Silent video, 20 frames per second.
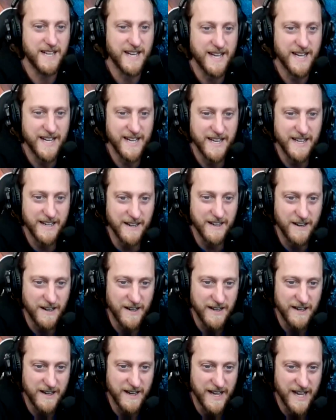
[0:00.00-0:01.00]
died
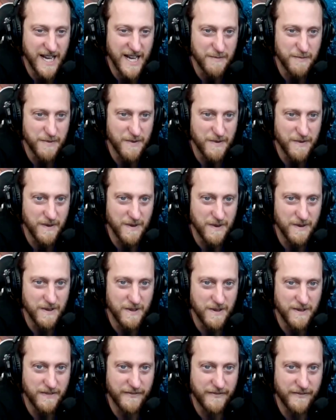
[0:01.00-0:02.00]
on
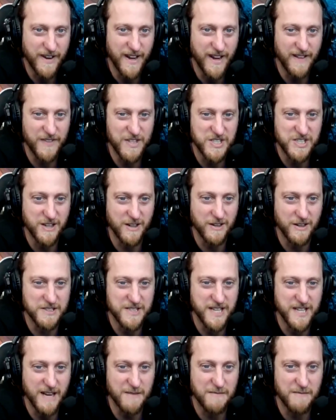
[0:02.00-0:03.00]
April 5th. So
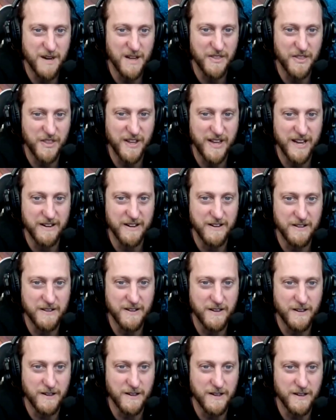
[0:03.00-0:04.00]
it was like a month
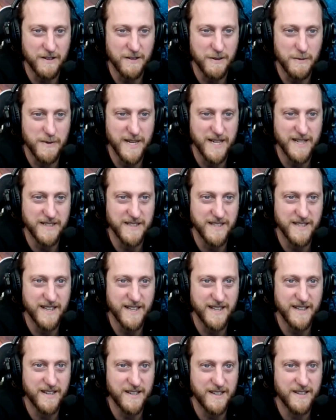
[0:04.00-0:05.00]
later, Kurt Cobain
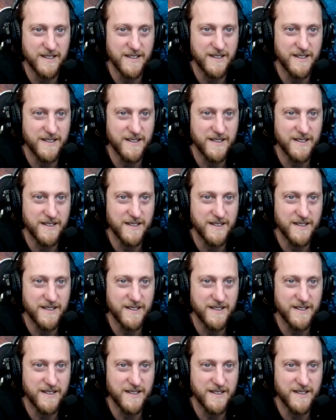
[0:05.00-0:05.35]
died.